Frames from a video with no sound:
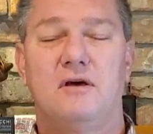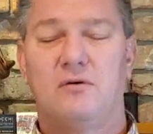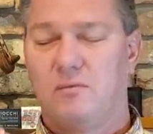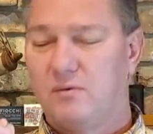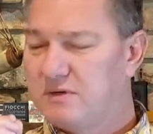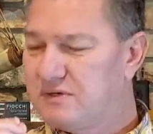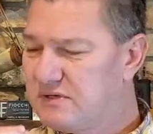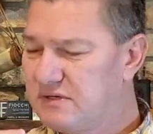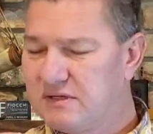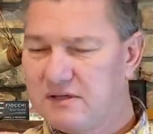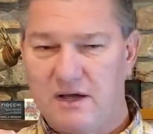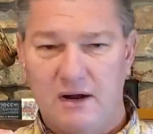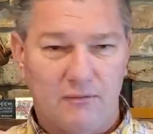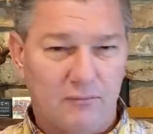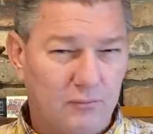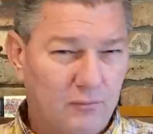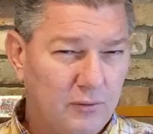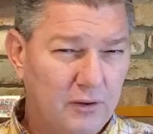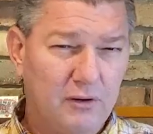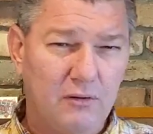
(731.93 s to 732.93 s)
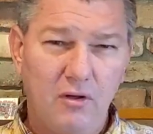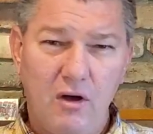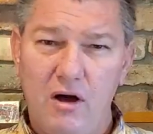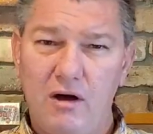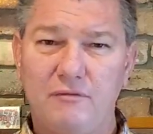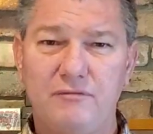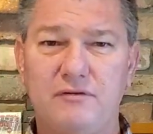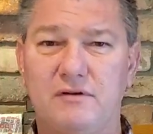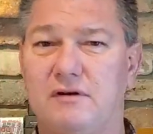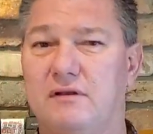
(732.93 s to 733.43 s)
We see that real
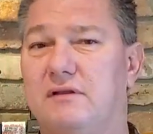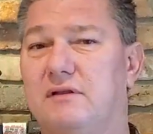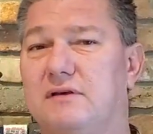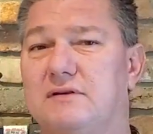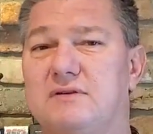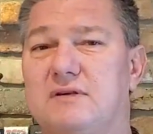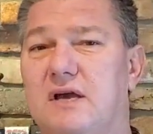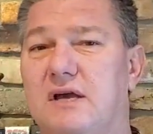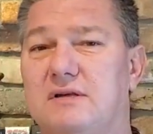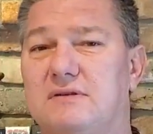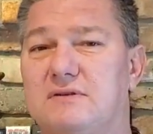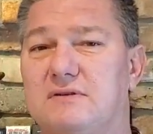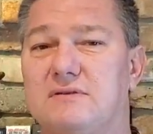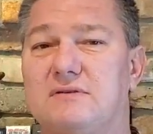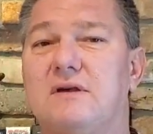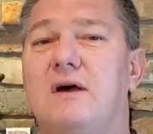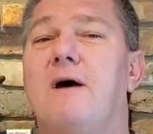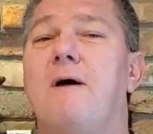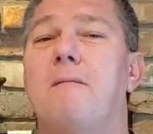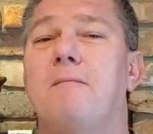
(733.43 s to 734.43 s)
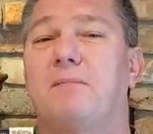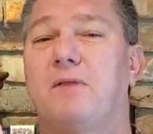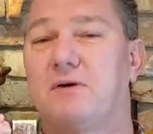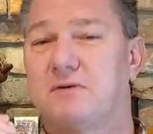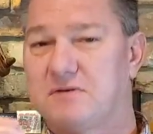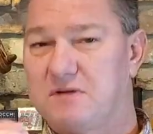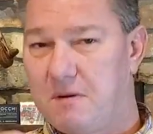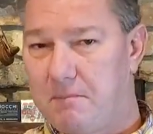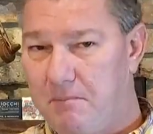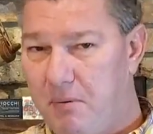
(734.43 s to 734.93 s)
often in these cases.
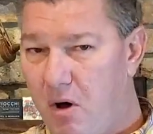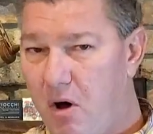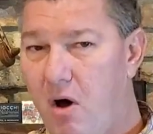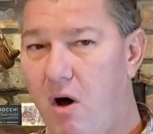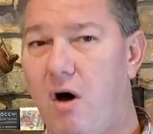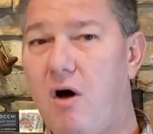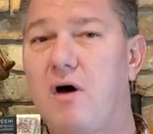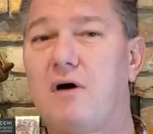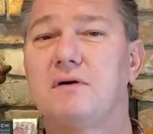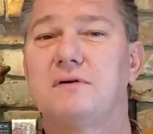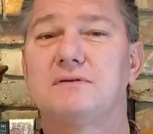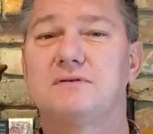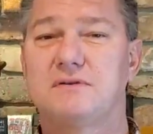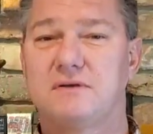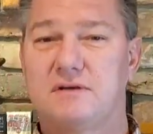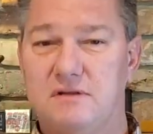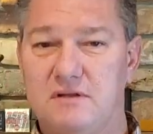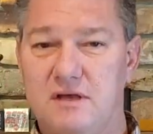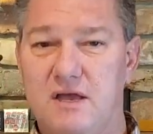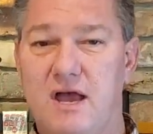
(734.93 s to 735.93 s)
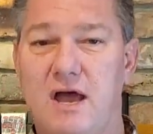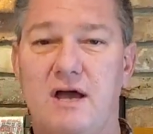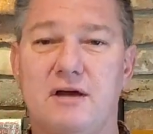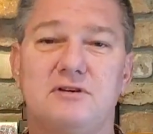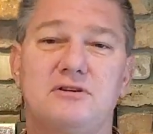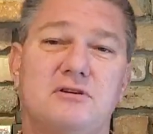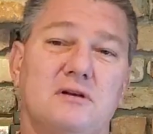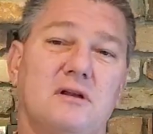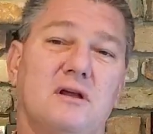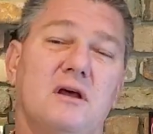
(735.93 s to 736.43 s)
There's a pause in the action.